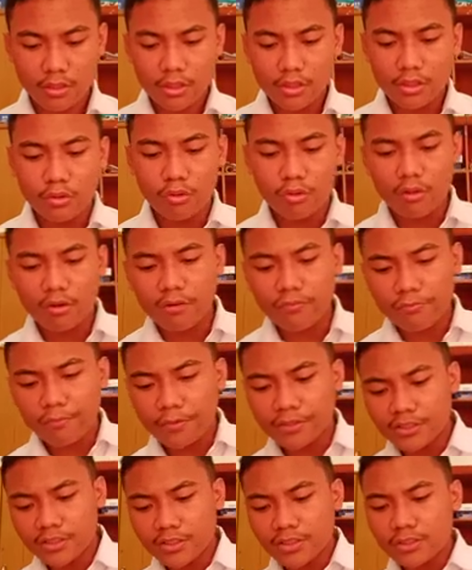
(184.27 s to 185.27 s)
the reason of
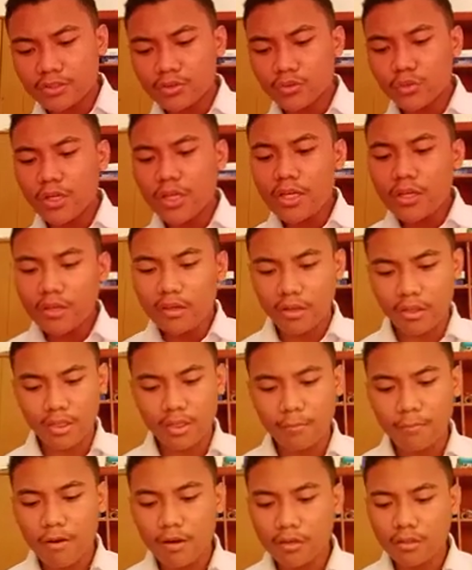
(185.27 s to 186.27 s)
merger is to increase
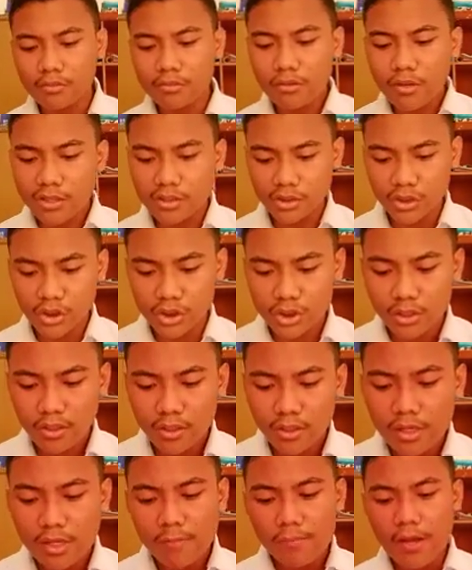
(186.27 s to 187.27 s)
the market range.
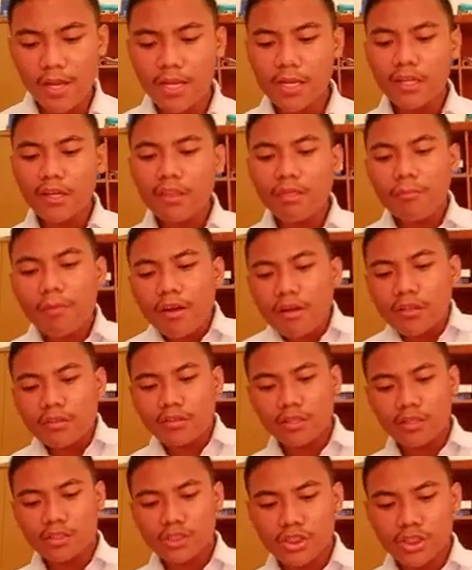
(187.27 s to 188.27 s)
By increased market
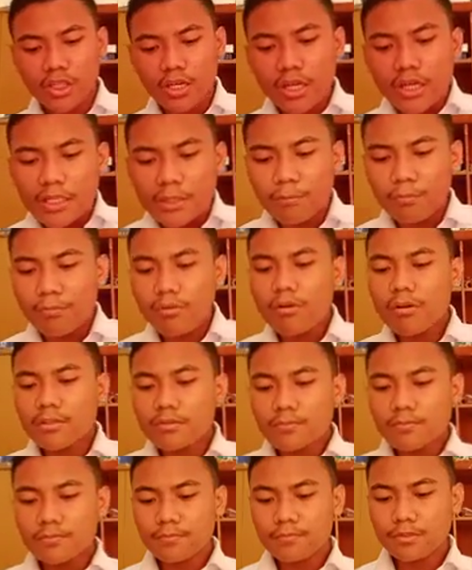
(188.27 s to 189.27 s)
range, the
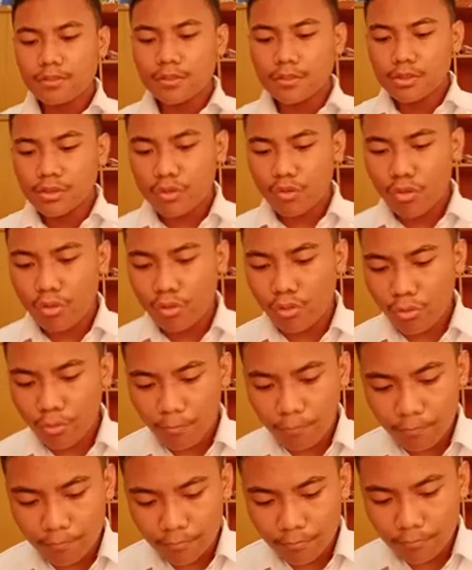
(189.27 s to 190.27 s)
product to
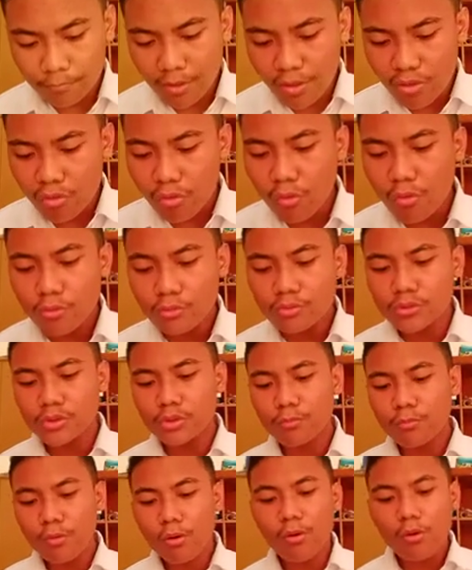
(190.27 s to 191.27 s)
be shown
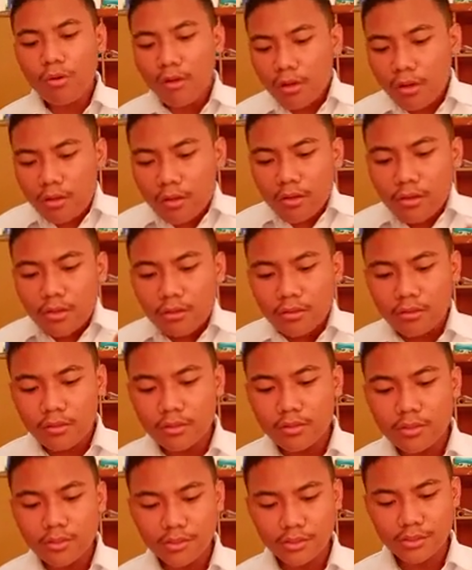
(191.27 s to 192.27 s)
to more
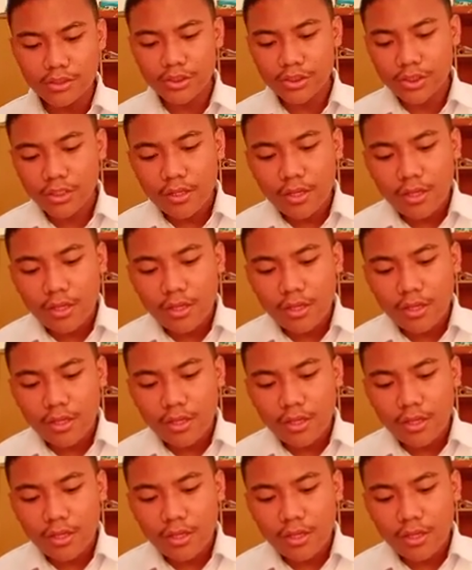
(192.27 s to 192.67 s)
large